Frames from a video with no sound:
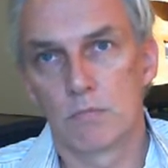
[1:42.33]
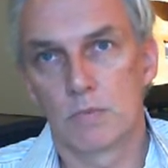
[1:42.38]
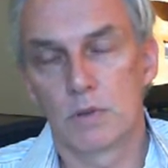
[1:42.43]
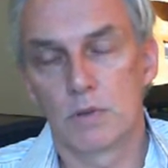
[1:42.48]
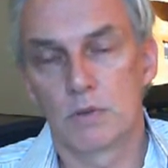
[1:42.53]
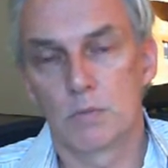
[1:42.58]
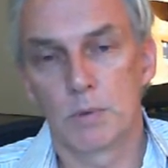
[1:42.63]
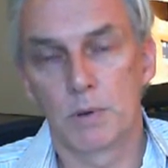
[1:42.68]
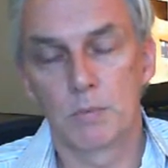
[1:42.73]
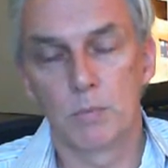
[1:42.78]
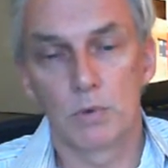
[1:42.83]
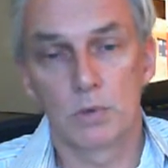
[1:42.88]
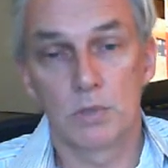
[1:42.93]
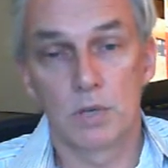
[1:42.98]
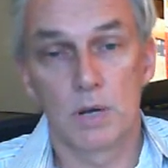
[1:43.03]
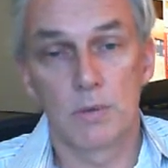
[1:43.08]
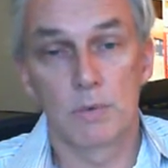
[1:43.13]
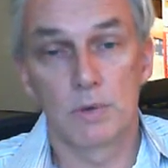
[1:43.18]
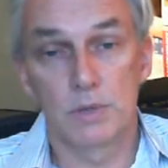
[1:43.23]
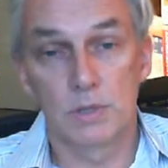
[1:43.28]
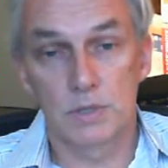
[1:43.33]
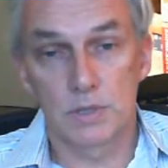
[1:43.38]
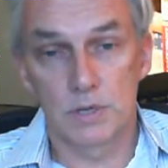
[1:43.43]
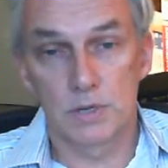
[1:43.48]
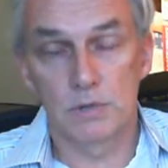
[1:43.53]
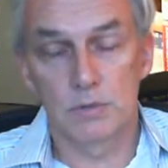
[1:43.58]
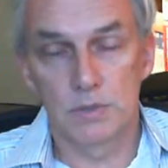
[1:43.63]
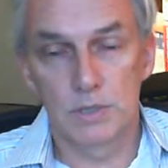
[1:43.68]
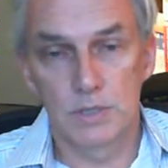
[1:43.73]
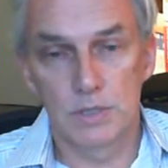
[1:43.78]
can spend more time on the
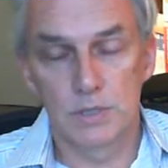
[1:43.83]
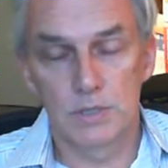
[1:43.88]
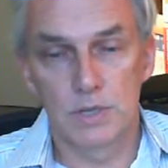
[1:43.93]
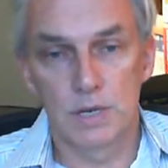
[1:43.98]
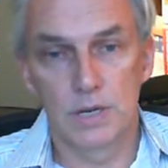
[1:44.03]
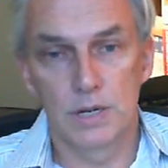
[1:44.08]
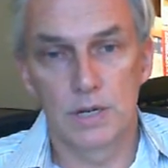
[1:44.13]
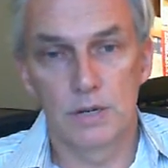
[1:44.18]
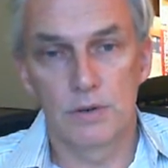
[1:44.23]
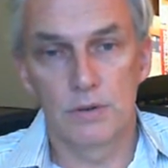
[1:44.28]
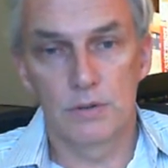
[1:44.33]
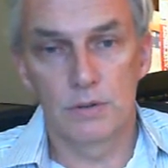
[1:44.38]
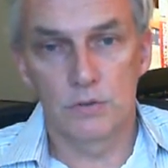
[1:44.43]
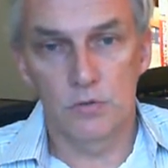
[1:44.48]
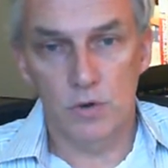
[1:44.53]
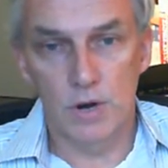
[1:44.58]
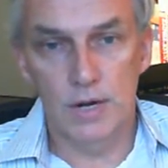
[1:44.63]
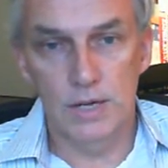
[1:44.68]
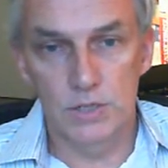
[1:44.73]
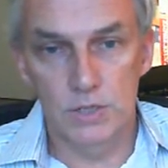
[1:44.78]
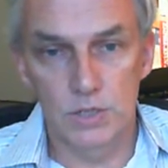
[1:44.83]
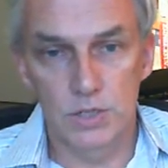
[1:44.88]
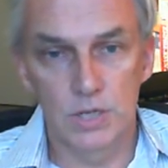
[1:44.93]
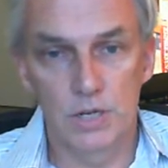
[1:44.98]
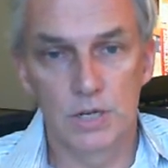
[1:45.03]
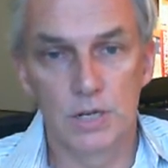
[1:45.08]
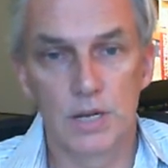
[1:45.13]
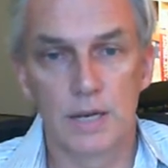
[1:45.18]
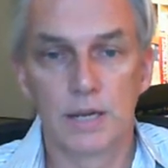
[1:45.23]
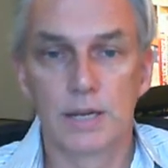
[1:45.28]
subtleties and the
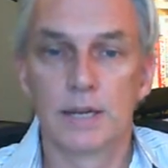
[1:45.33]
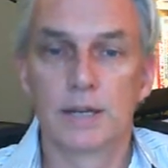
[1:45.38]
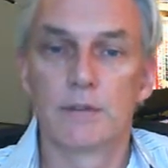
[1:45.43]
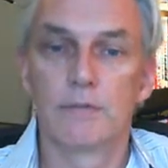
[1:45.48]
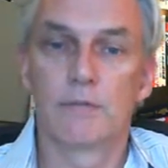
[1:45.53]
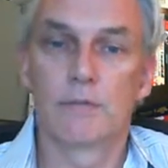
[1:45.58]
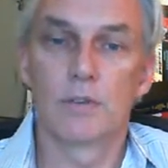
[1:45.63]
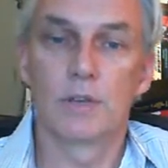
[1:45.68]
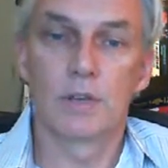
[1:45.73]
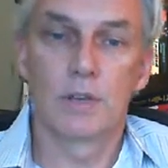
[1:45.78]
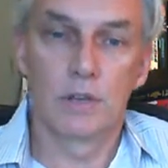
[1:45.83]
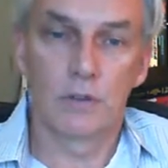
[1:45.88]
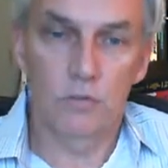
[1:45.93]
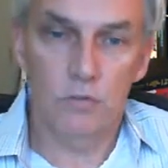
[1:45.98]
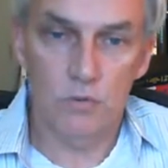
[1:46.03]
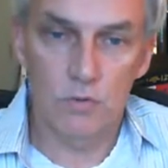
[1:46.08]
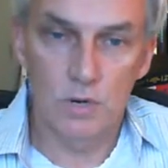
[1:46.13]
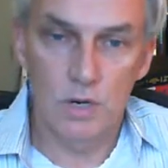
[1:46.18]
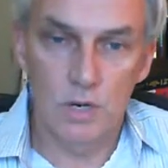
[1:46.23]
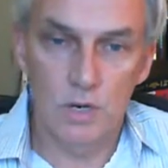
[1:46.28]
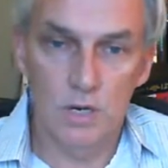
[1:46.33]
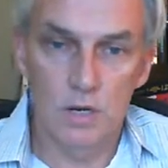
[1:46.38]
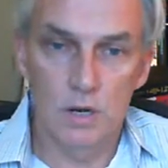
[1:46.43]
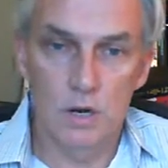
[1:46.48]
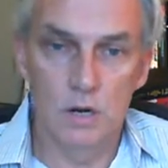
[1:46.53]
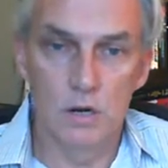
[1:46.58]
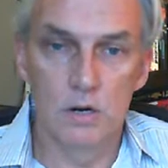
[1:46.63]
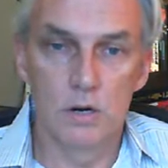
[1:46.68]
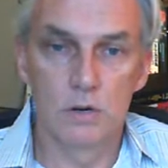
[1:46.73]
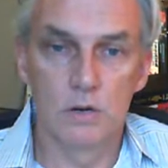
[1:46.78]
strategy and the history
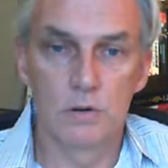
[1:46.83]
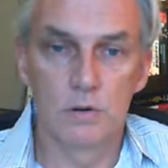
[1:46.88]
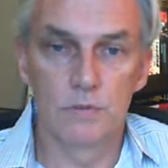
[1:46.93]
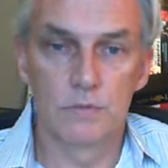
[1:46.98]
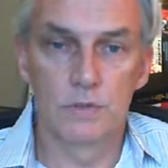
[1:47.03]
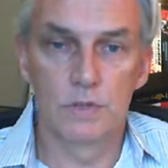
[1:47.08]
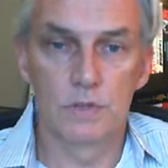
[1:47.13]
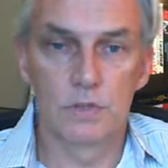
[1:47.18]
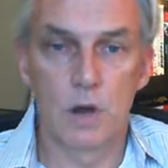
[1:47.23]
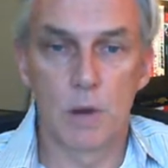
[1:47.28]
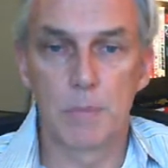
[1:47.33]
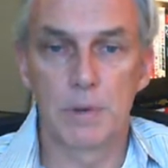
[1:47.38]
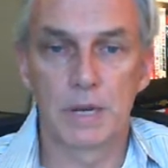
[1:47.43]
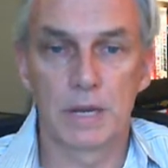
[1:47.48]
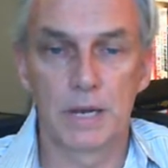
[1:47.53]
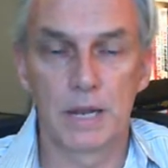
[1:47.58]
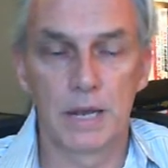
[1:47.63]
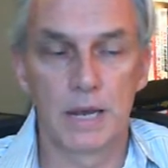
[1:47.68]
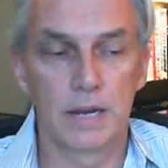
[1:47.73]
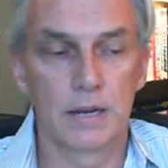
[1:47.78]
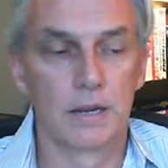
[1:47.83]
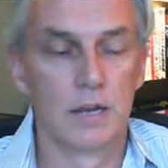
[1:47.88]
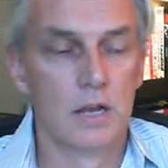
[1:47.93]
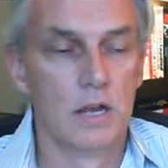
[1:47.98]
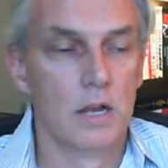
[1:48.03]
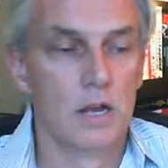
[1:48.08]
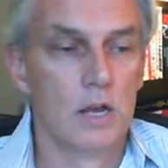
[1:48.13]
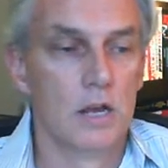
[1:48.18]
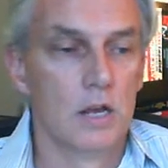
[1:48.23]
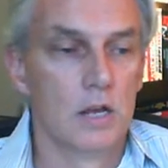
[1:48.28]
of the topic at hand.
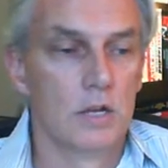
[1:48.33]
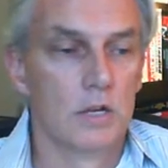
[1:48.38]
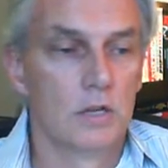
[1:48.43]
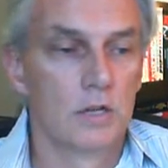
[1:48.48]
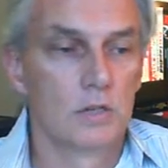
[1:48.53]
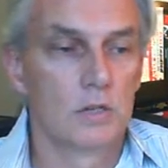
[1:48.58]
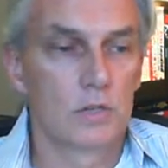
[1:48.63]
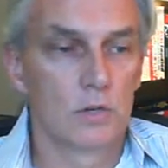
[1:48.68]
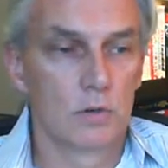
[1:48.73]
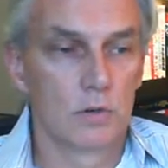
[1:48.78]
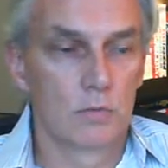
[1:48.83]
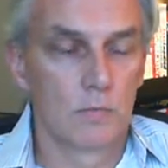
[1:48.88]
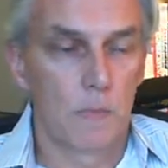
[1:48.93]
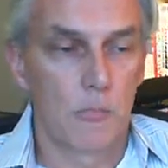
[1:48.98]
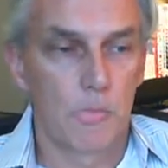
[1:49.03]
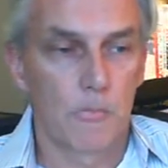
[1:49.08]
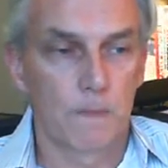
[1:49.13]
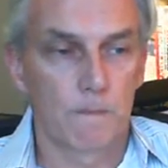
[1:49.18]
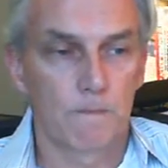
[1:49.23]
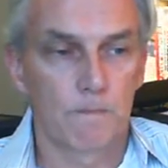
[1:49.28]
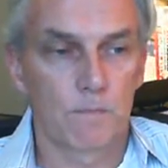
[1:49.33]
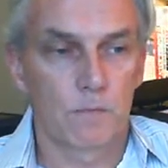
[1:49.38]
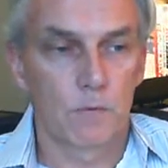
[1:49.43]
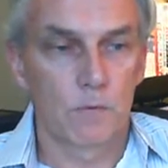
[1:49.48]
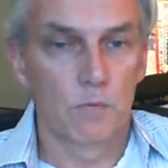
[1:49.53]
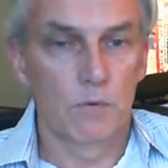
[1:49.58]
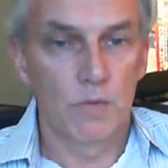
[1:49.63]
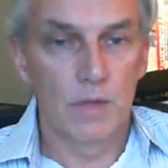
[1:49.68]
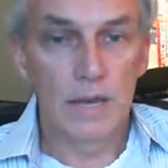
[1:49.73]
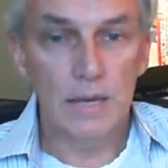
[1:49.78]
So,
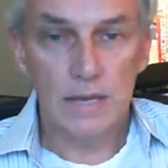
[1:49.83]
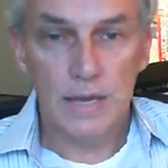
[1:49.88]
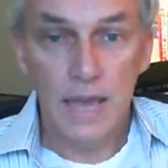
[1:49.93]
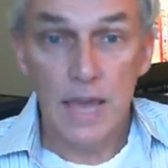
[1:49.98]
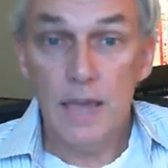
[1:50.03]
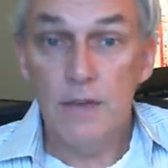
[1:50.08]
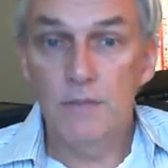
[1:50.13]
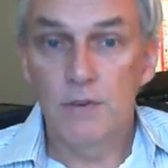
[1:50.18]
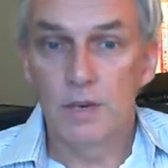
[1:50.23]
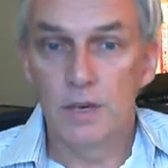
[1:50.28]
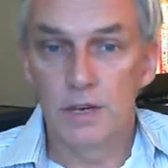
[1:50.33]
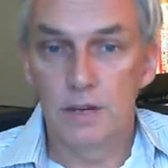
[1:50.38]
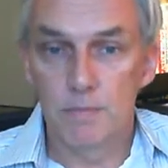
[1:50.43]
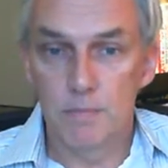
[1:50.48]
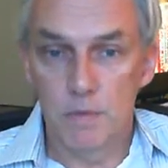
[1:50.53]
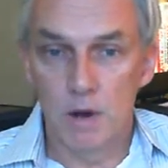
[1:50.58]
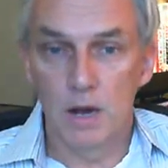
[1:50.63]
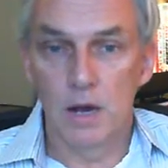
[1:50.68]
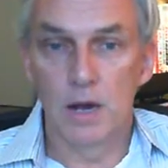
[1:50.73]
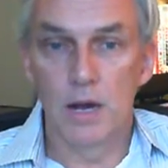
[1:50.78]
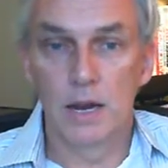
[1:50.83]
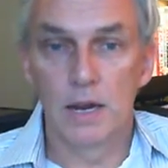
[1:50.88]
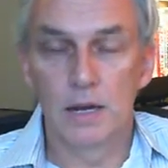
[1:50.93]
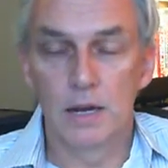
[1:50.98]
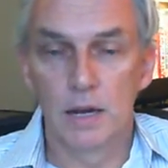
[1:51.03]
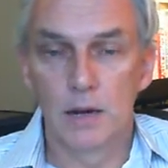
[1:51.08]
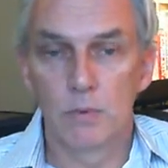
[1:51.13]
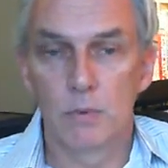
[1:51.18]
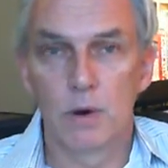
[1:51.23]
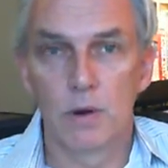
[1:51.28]
with that caveat in
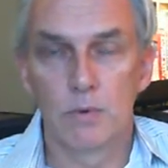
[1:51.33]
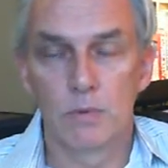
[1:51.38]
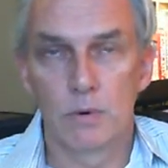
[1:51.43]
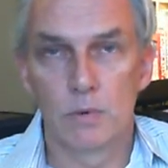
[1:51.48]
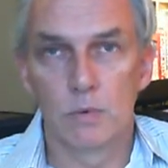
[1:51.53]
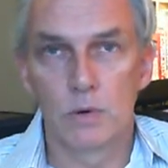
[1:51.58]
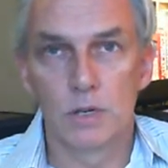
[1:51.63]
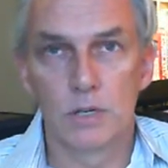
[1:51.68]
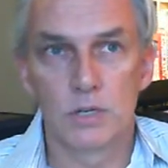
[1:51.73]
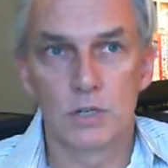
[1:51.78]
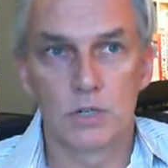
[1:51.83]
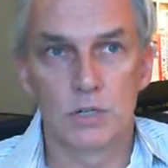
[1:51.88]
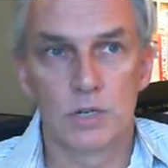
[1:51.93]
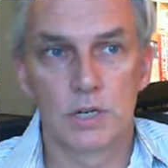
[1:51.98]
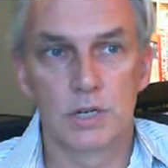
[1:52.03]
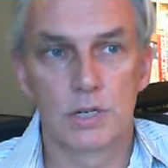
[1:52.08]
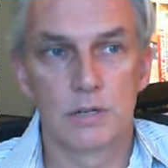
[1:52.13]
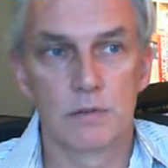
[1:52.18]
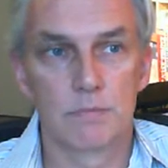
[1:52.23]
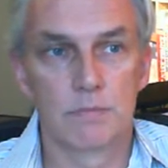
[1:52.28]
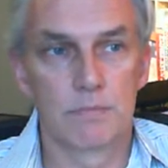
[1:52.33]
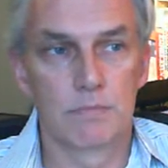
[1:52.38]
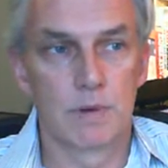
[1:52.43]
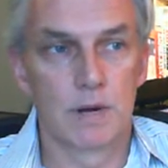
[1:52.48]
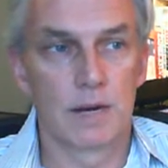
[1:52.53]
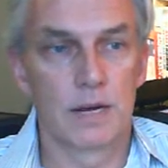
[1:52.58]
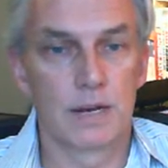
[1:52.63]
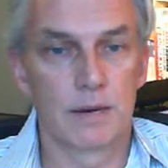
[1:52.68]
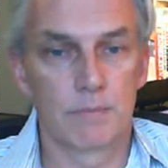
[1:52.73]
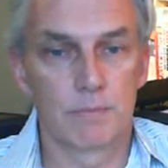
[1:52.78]
mind, I, I wanted to share
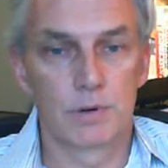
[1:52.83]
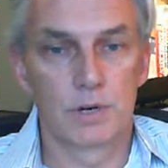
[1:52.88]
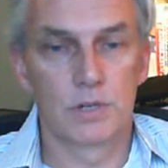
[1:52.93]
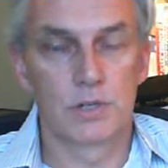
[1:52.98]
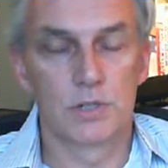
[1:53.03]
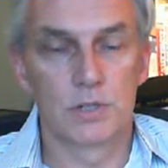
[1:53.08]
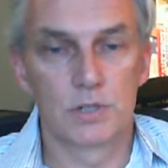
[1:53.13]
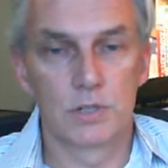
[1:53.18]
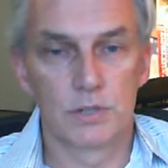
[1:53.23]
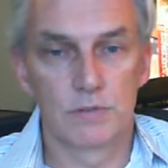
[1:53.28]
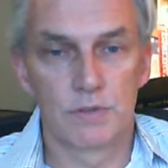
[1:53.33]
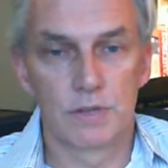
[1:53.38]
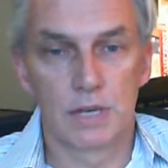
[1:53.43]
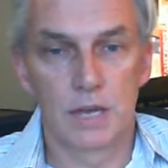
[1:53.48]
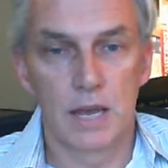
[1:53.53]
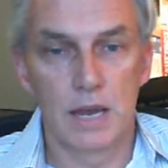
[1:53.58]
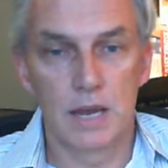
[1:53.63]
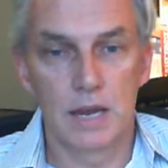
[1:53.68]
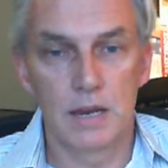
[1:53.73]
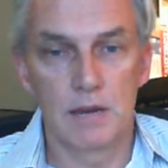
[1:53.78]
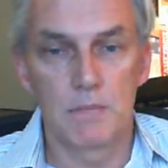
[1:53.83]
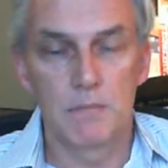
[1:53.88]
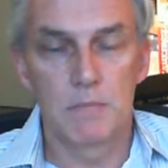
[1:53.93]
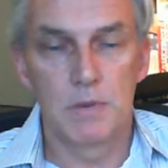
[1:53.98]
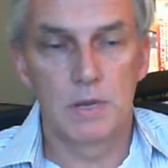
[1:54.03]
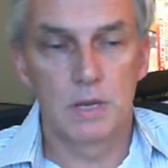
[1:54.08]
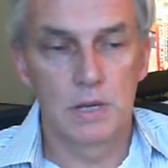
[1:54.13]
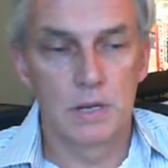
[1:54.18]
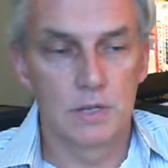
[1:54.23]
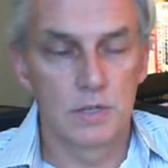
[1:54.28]
my impressions of the game
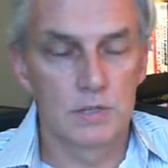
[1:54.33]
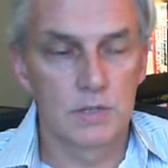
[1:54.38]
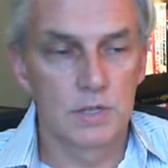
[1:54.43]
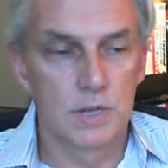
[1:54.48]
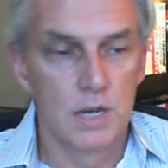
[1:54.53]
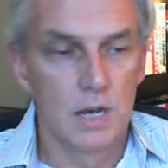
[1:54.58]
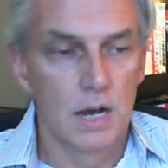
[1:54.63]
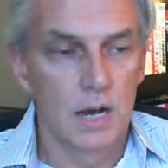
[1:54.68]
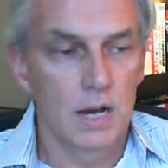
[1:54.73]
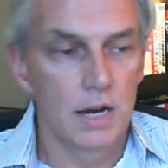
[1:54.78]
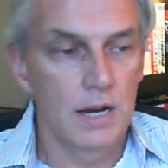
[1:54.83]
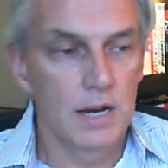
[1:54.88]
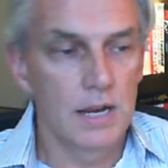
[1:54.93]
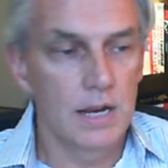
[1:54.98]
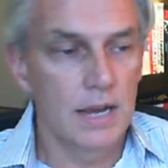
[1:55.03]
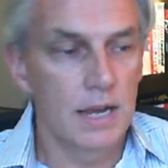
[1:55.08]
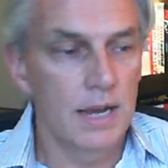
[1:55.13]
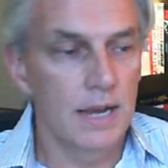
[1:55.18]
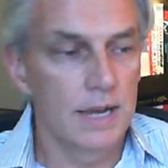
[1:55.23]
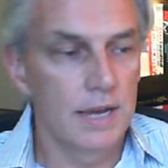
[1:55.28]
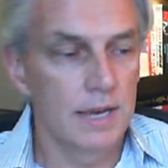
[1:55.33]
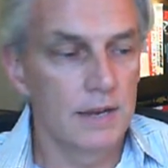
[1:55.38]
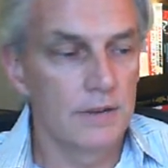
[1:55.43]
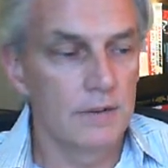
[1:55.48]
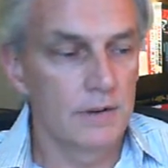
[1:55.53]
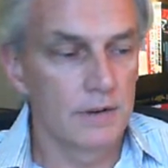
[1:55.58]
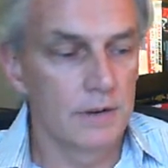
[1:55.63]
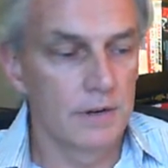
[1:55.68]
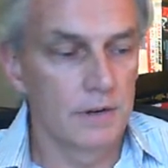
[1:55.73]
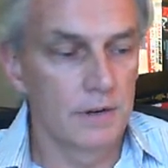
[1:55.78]
because I
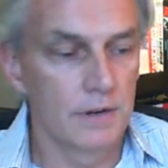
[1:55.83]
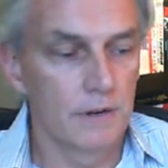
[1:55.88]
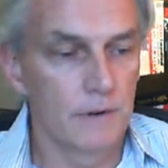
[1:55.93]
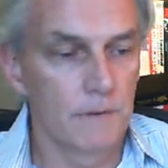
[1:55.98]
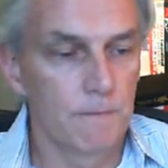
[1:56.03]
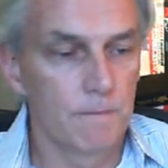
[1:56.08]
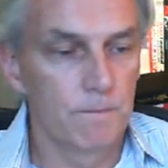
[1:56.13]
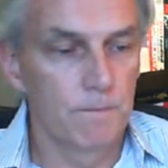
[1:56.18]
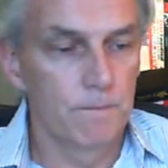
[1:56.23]
had. Uh,